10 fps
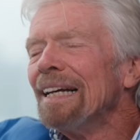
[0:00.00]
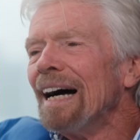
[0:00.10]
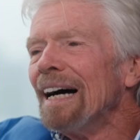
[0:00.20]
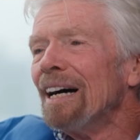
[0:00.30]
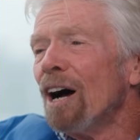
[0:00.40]

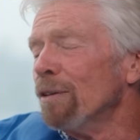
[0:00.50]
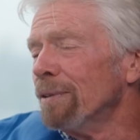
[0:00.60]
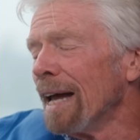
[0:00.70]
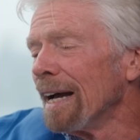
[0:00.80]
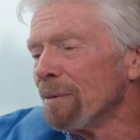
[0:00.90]
uh,
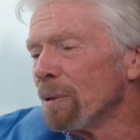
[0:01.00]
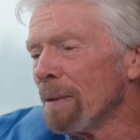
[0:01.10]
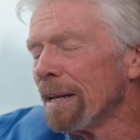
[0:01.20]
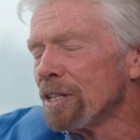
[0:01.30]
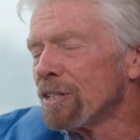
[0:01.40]
overnight, we
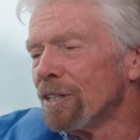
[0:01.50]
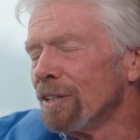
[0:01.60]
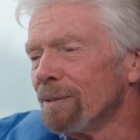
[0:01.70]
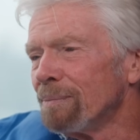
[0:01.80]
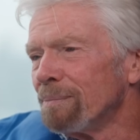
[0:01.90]
managed
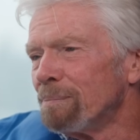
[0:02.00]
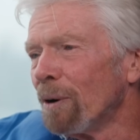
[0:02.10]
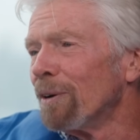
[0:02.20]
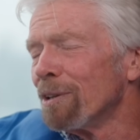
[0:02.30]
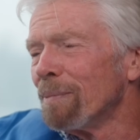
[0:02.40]
to
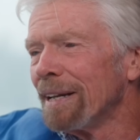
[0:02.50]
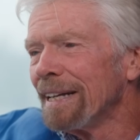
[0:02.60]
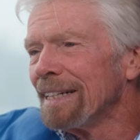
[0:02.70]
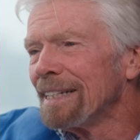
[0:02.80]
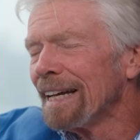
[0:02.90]
borrow the
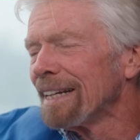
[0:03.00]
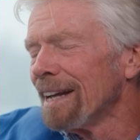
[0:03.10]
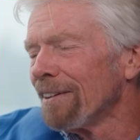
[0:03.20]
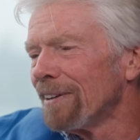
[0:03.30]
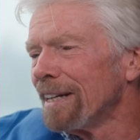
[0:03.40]
money to get
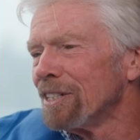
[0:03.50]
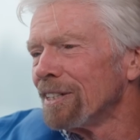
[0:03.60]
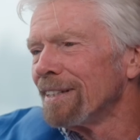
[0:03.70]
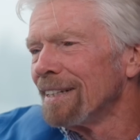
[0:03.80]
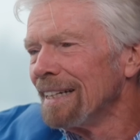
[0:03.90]
another
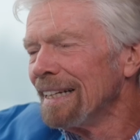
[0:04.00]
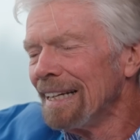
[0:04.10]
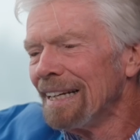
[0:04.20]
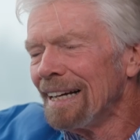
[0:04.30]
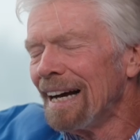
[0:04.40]
engine.
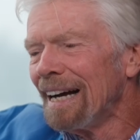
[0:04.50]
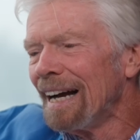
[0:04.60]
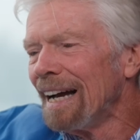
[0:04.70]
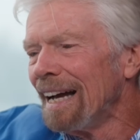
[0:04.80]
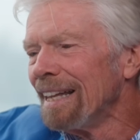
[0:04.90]

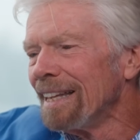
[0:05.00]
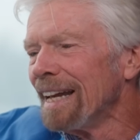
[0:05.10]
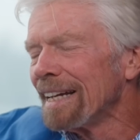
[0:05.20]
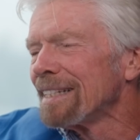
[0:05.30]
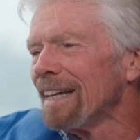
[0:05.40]
Uh, the
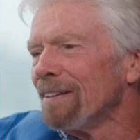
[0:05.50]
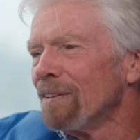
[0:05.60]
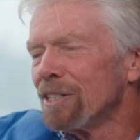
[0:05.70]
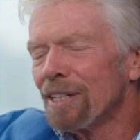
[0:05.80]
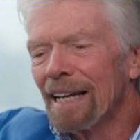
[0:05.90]
next day,
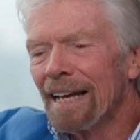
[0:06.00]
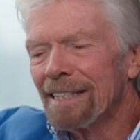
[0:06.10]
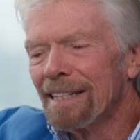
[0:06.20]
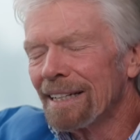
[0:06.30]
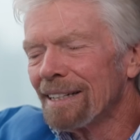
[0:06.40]
Virgin
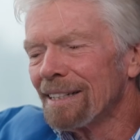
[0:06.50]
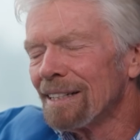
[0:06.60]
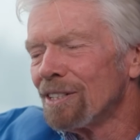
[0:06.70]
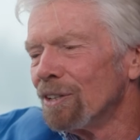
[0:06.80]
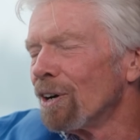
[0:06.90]
Atlantic
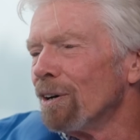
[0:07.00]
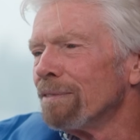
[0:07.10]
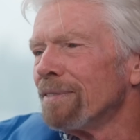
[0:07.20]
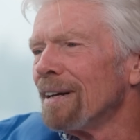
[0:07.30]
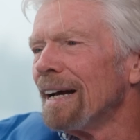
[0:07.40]
took
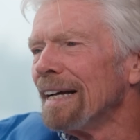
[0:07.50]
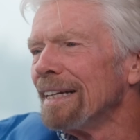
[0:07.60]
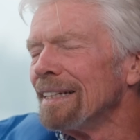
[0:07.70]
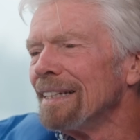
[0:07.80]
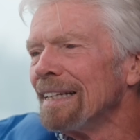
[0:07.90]
off,
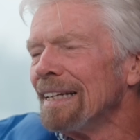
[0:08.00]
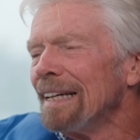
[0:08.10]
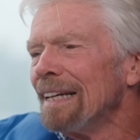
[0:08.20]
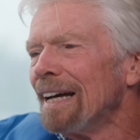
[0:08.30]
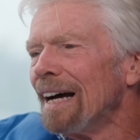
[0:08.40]
and
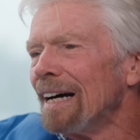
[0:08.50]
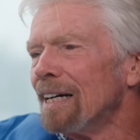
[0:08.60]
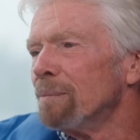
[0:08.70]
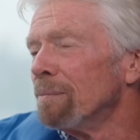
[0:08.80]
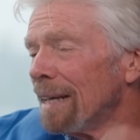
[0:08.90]

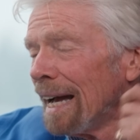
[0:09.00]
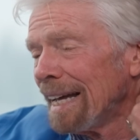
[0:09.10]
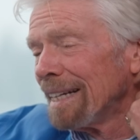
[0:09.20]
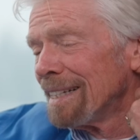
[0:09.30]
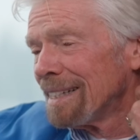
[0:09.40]
um,
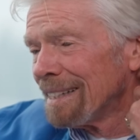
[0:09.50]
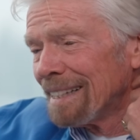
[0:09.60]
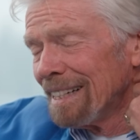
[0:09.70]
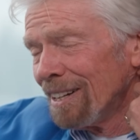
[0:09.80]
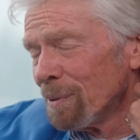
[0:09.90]
and
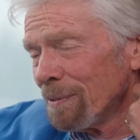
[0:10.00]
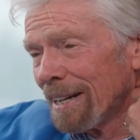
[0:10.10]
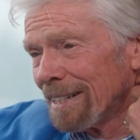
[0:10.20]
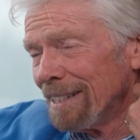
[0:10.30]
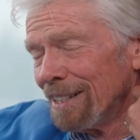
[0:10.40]
you know we've
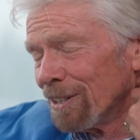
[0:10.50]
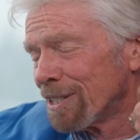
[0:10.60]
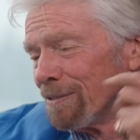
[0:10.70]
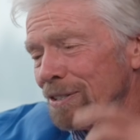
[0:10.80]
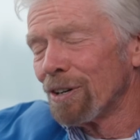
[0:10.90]
had
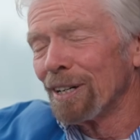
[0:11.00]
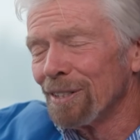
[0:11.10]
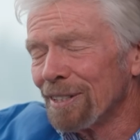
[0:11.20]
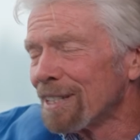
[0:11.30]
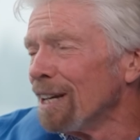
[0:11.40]
lots of
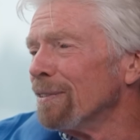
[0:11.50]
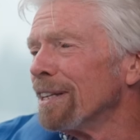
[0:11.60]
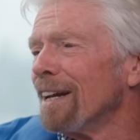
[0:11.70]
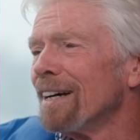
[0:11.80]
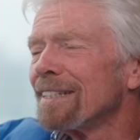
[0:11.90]
struggles over
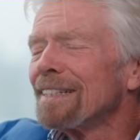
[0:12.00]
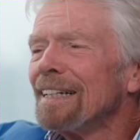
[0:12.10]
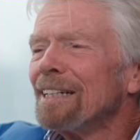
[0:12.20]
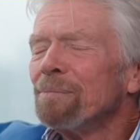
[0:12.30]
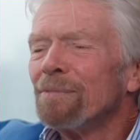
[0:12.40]
the last
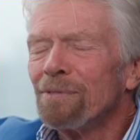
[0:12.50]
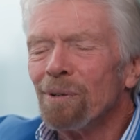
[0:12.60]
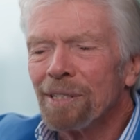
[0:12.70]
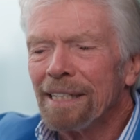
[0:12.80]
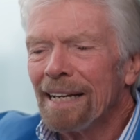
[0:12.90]
um,
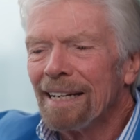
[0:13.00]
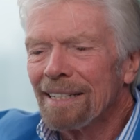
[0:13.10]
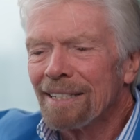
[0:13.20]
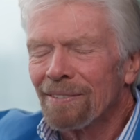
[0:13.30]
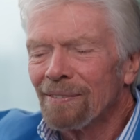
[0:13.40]
40
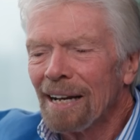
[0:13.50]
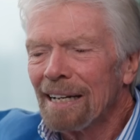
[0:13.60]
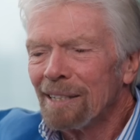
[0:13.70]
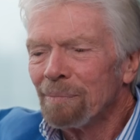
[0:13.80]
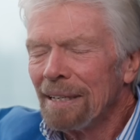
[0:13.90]
years,
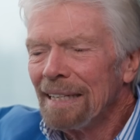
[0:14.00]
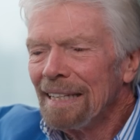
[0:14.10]
um,